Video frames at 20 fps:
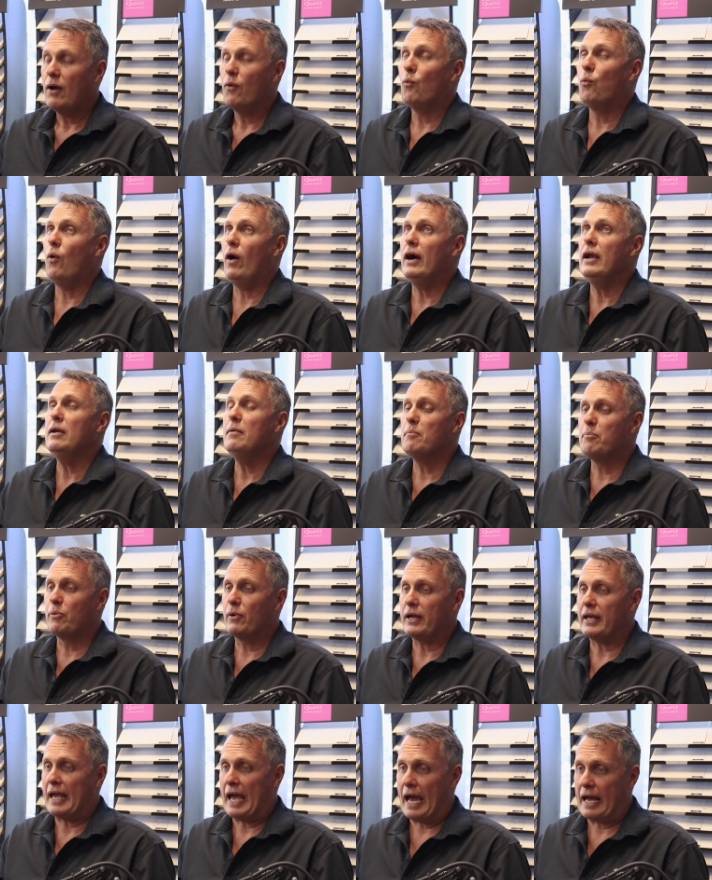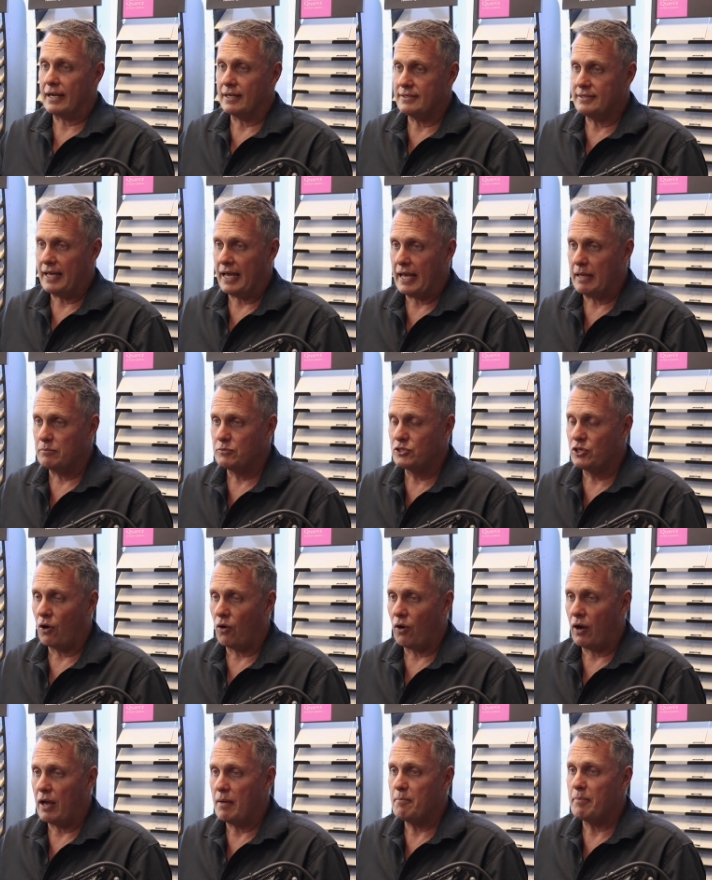One brick at a damn
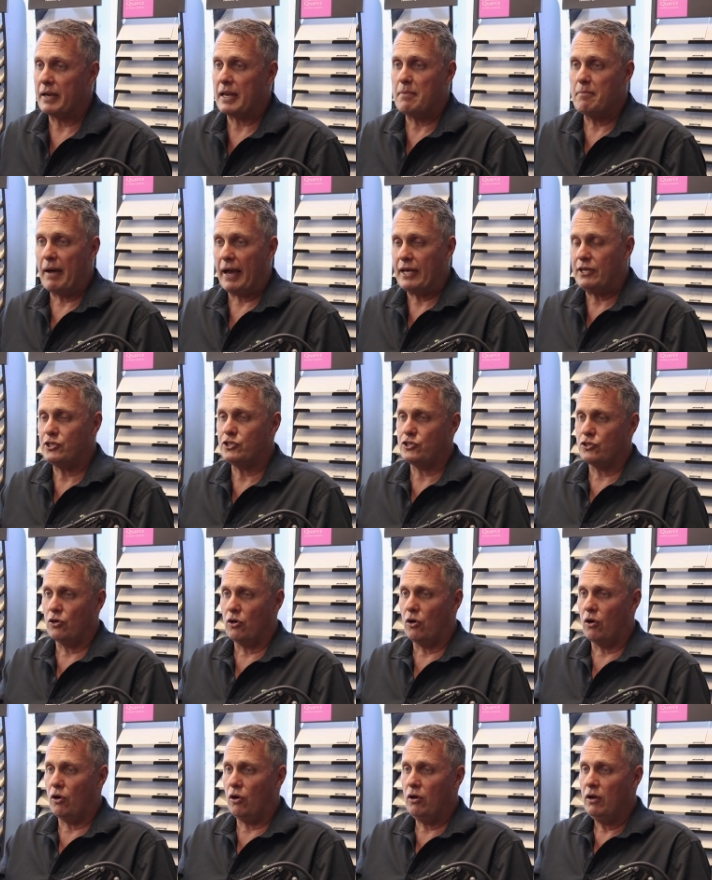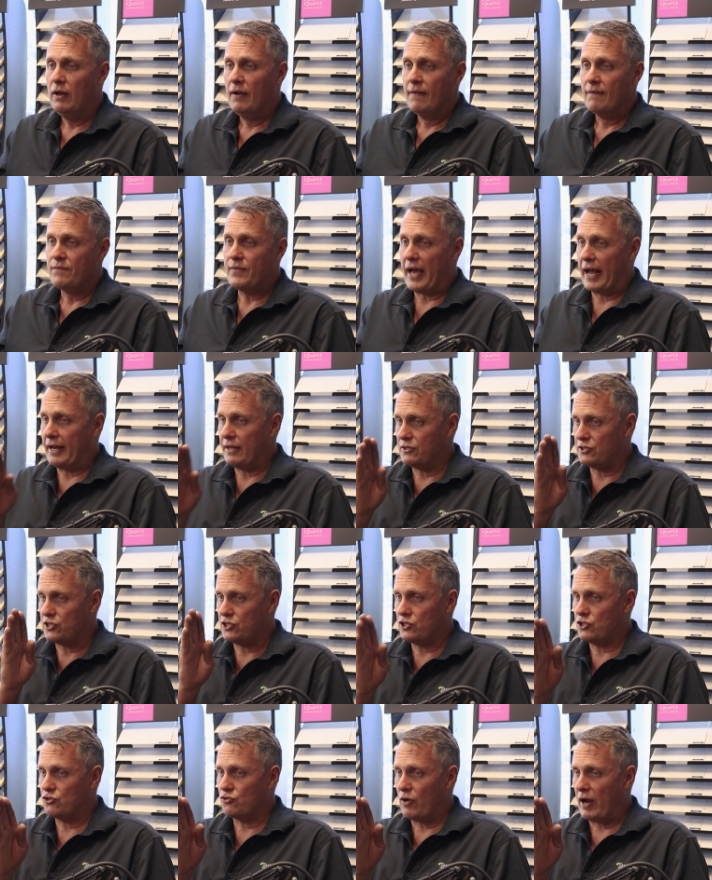time, but he makes sure that it's
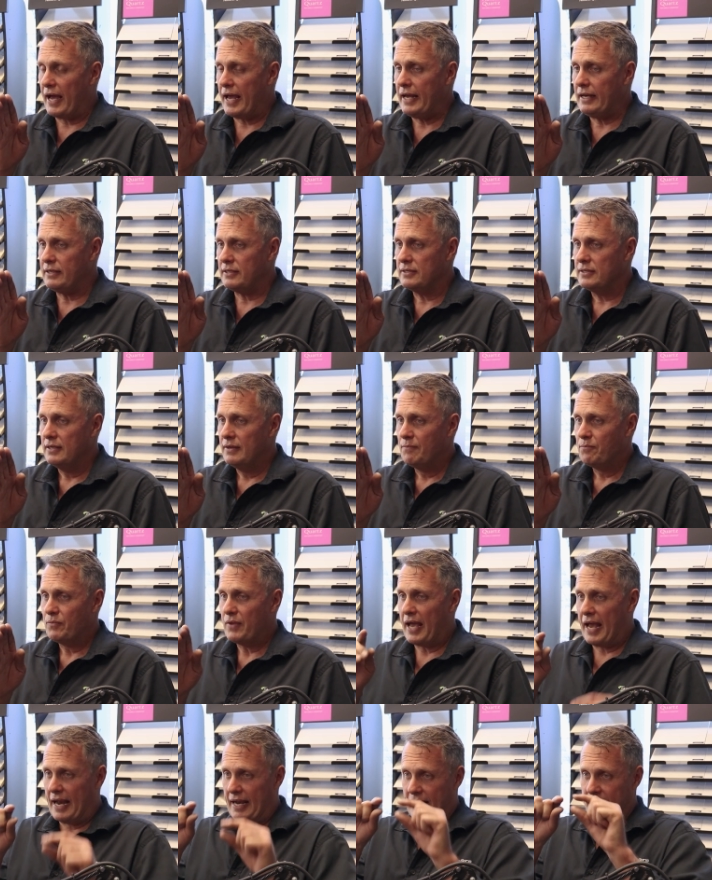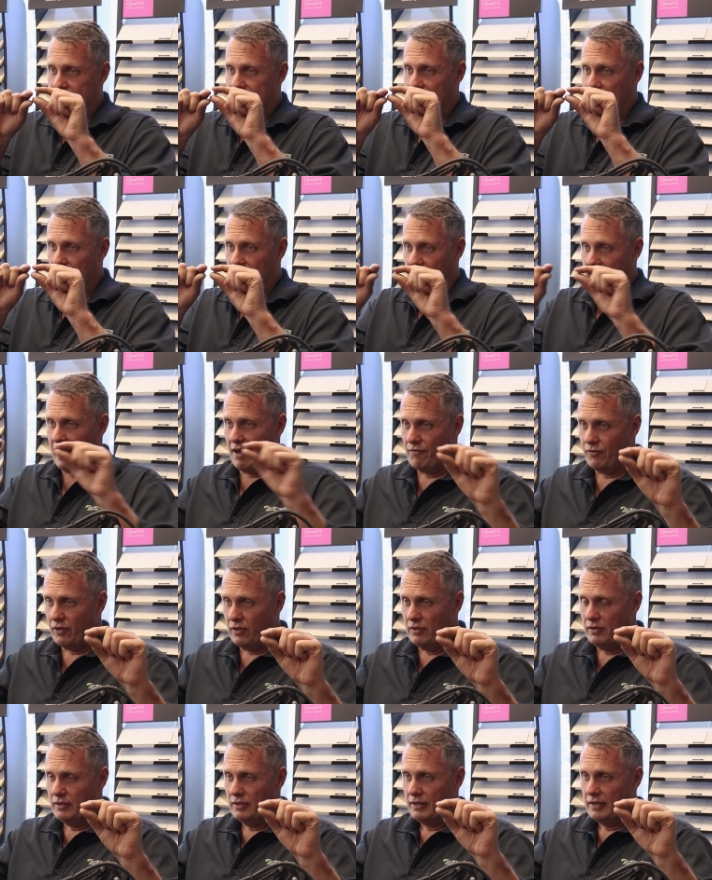straight and it's
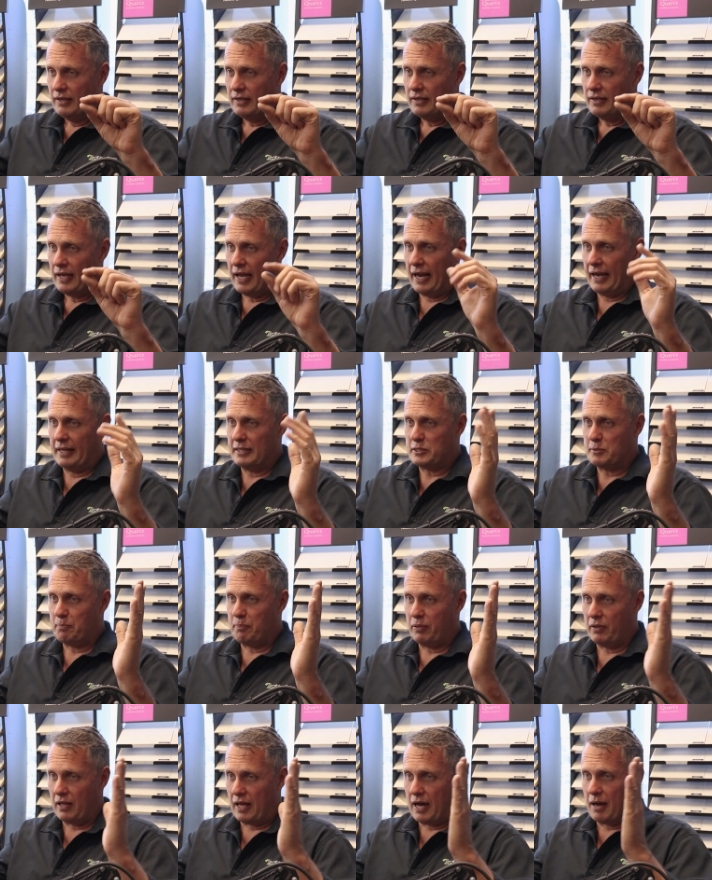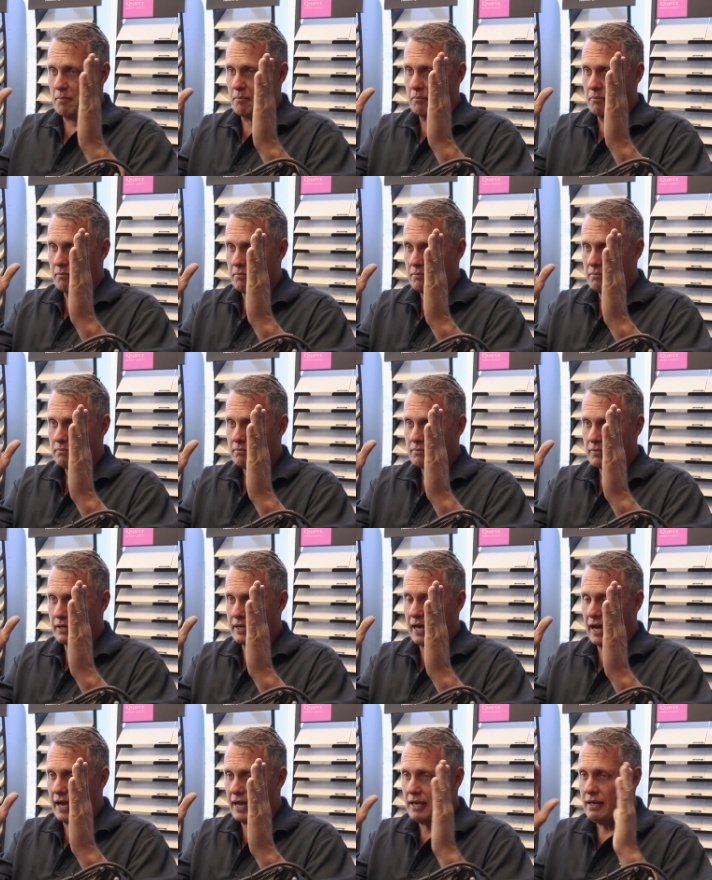level and it's plumb.
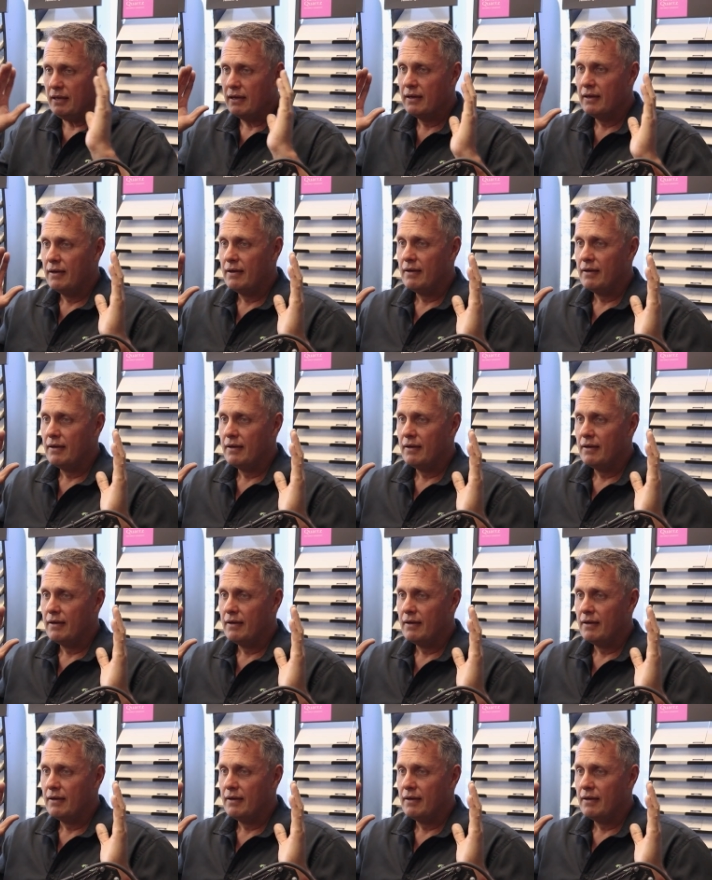Okay?